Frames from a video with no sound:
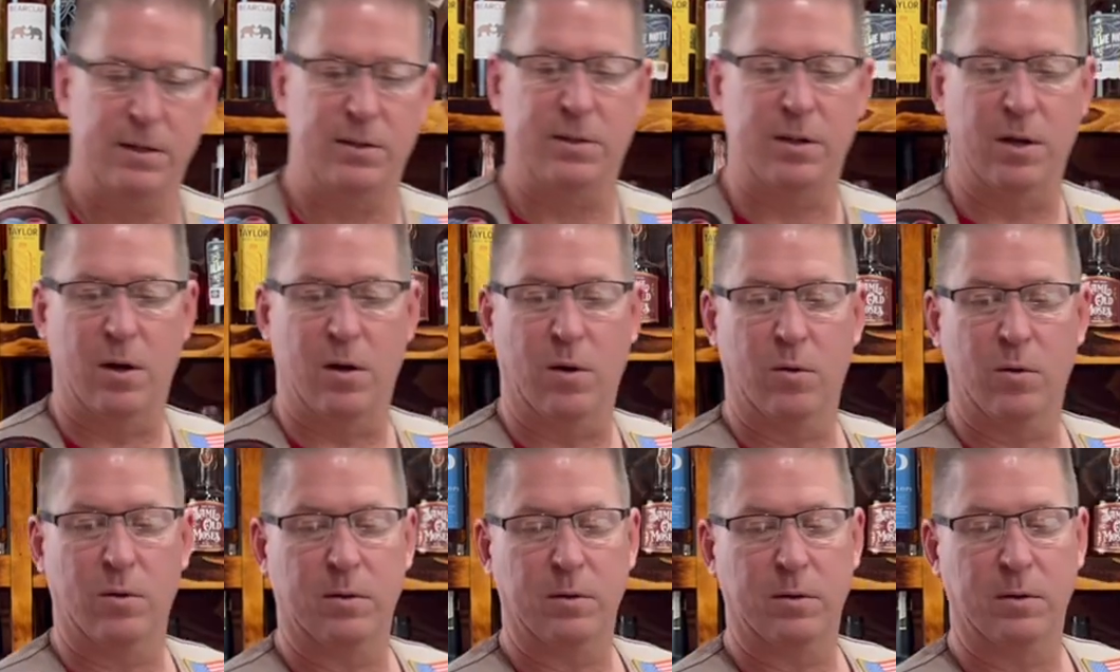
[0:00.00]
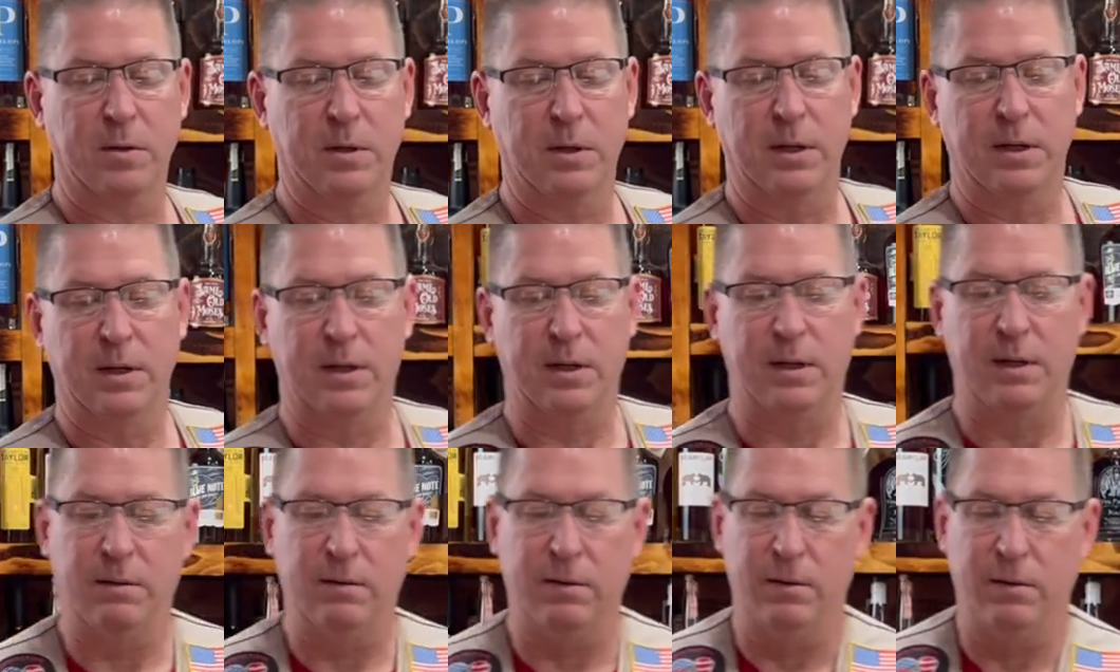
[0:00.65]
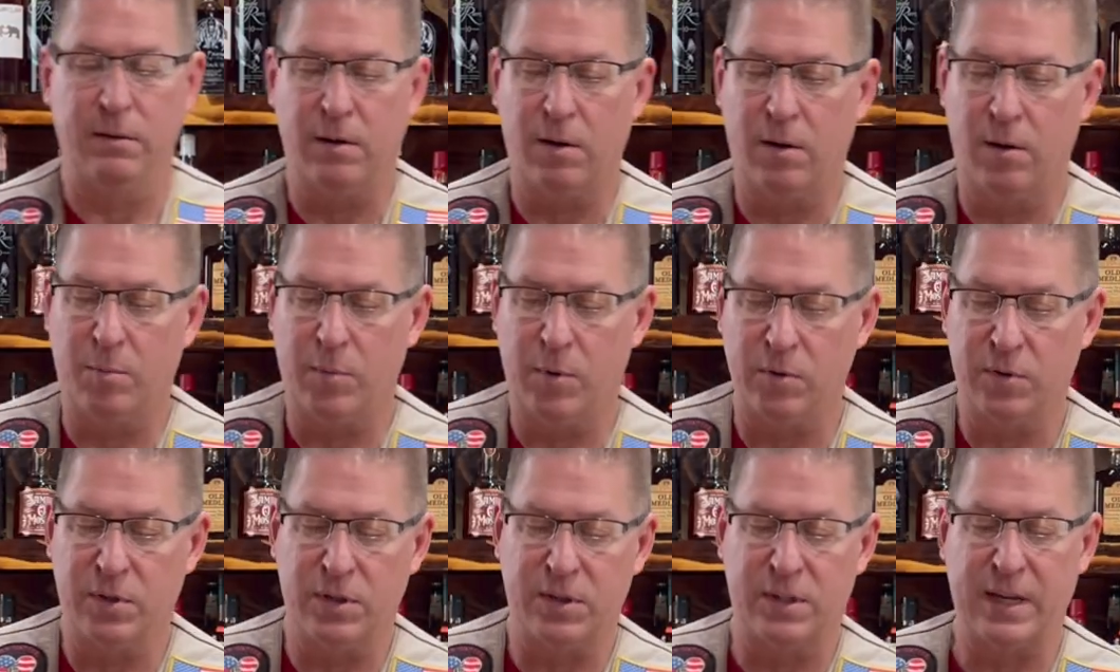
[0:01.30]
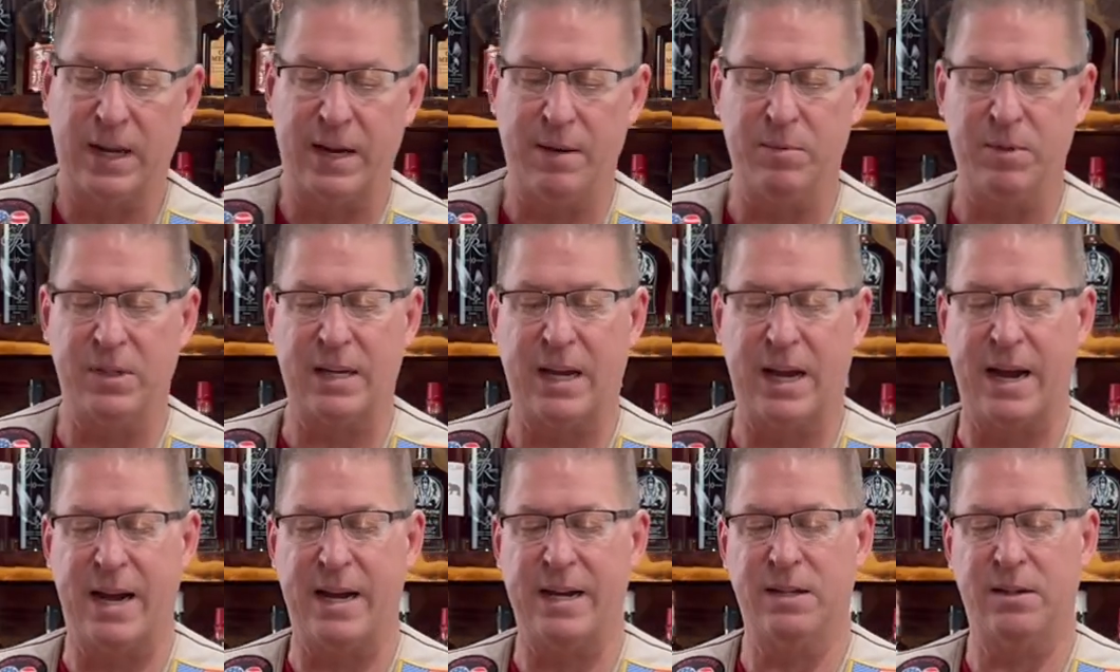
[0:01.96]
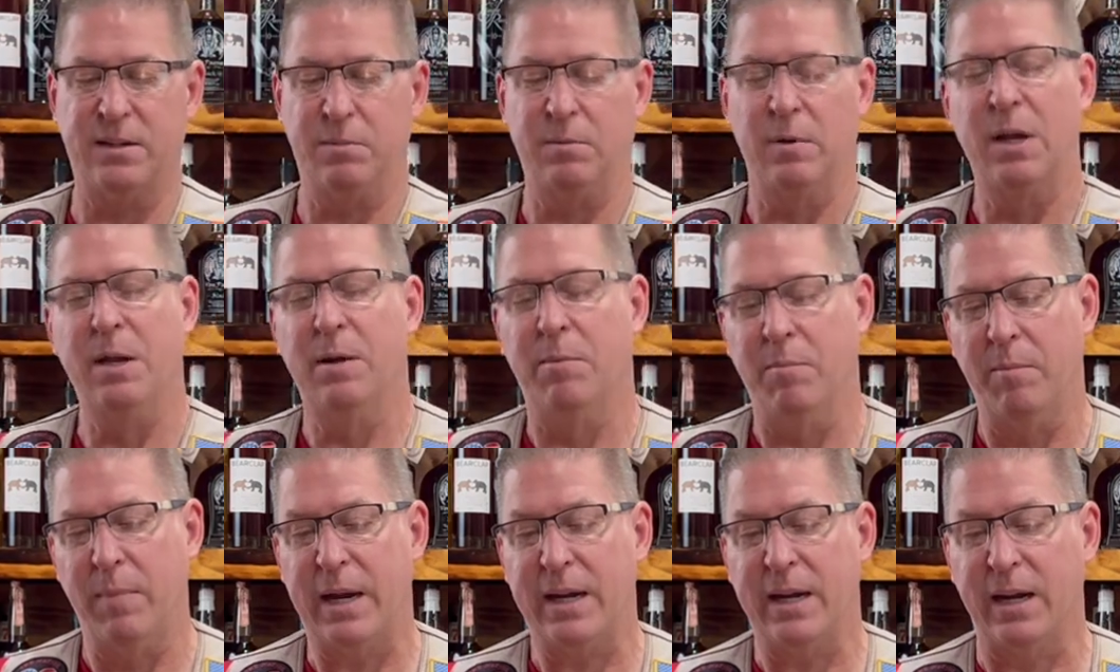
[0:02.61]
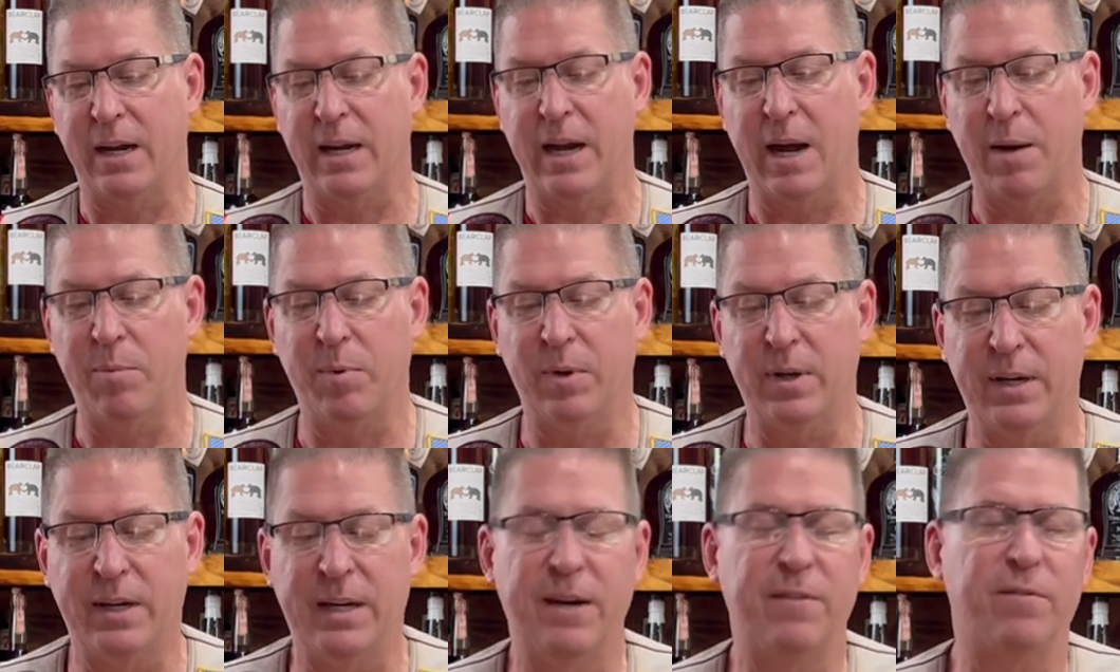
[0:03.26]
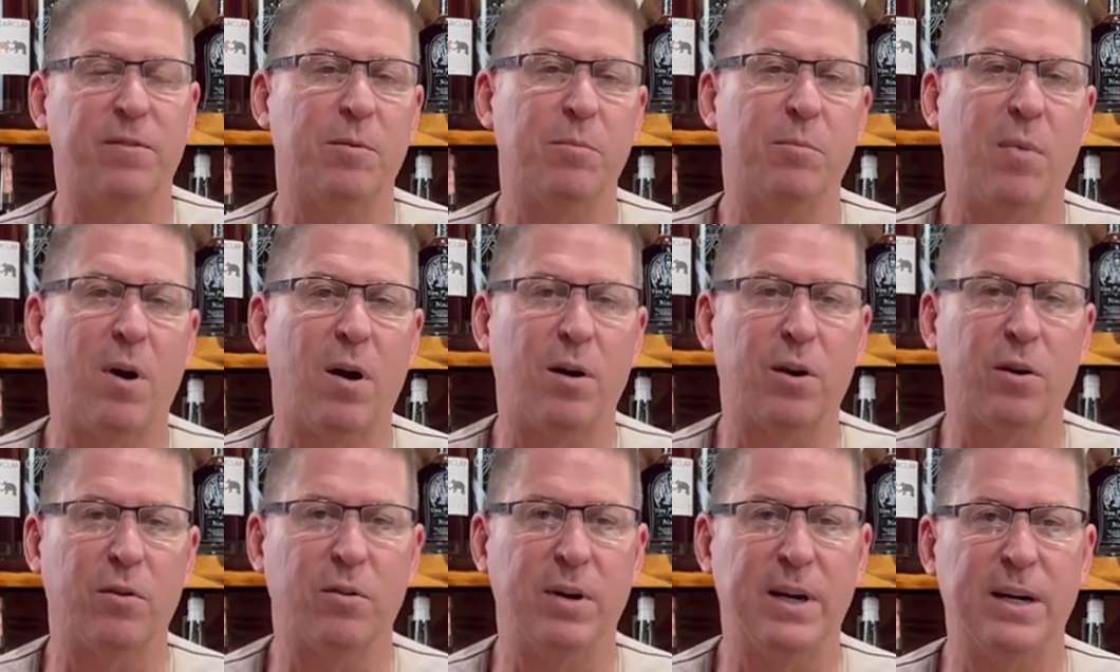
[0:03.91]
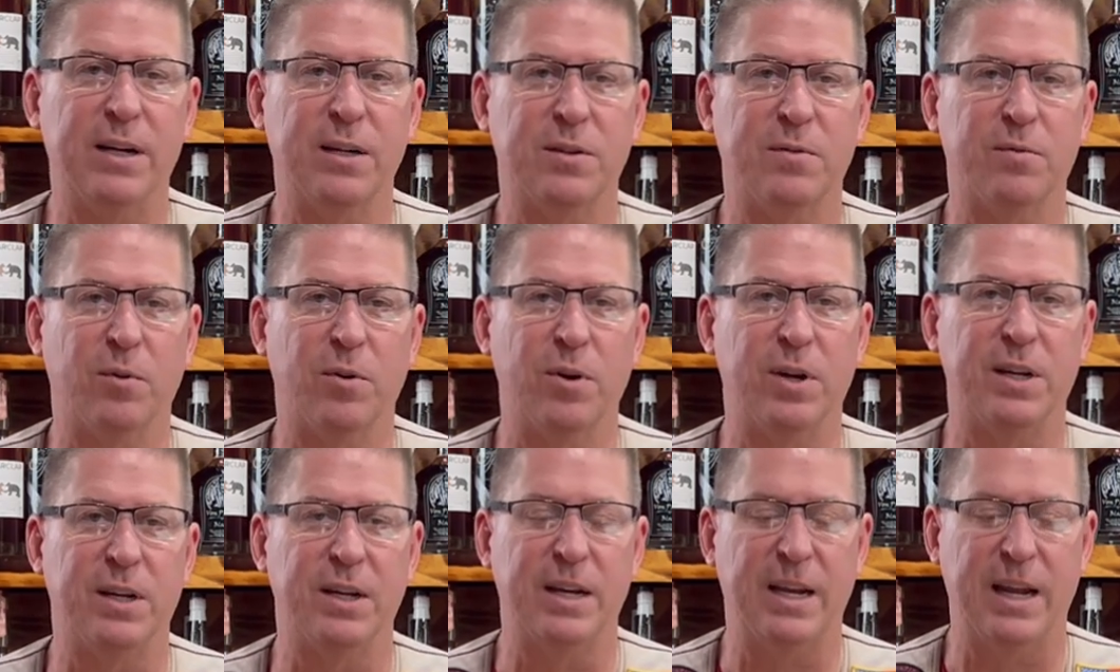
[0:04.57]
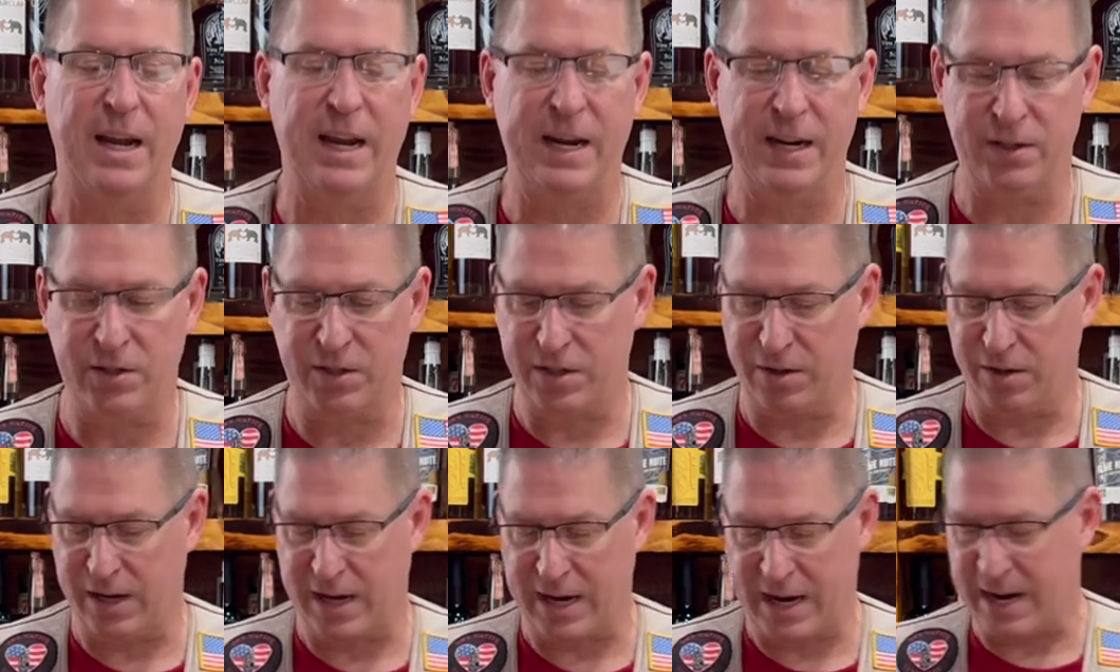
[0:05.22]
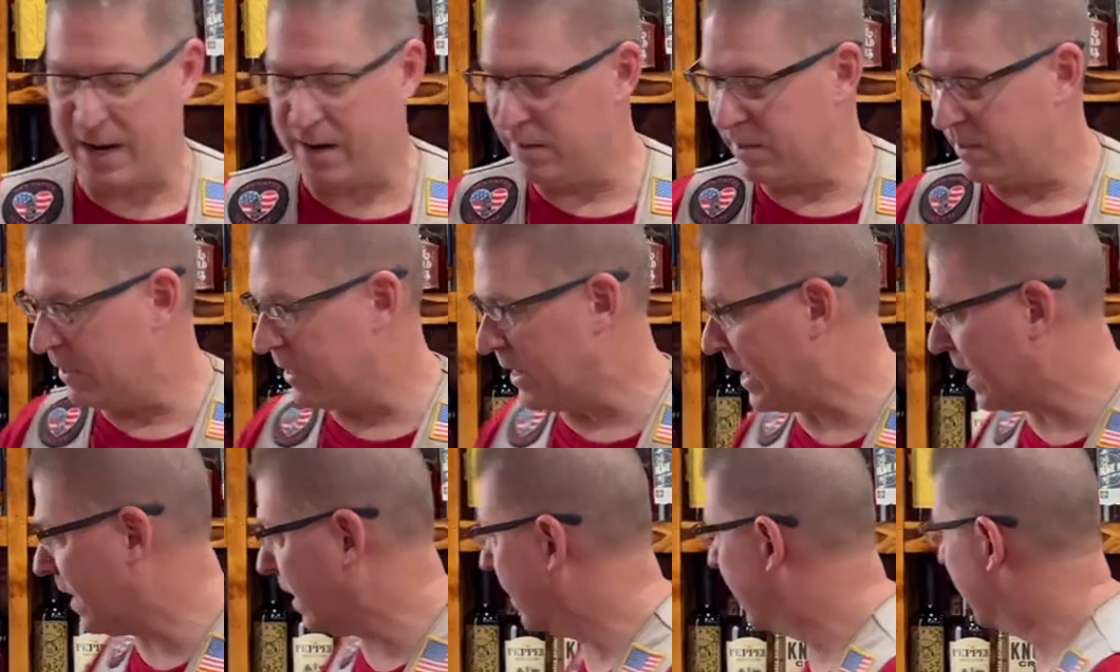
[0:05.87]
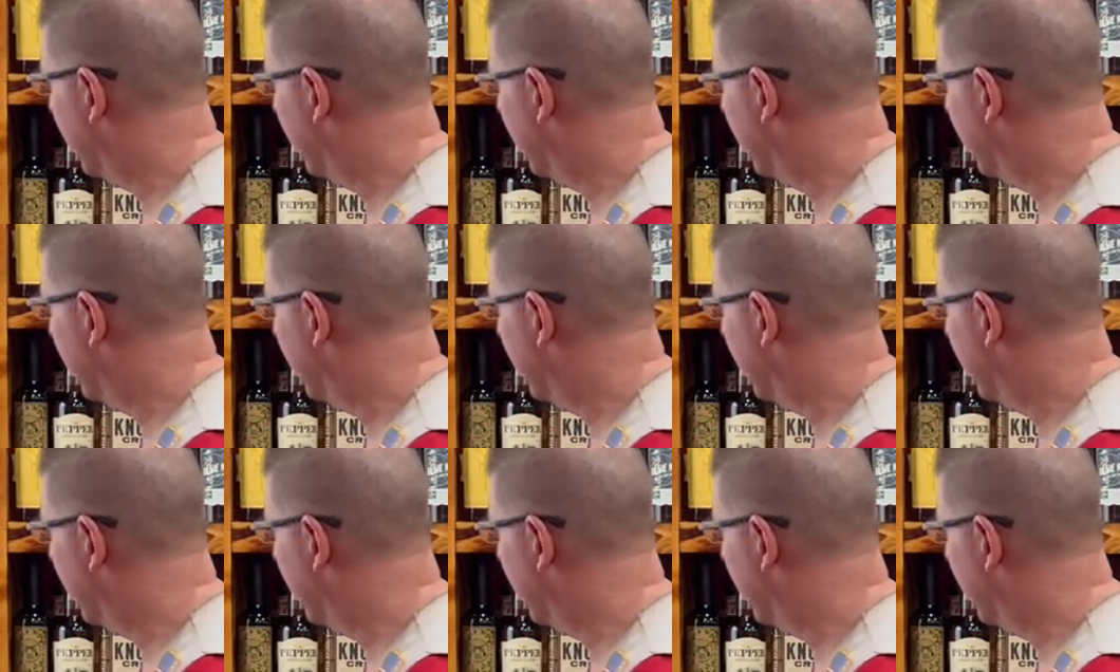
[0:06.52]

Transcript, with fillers: So almost the same size. Make a couple of different margaritas for you today and show you how, how,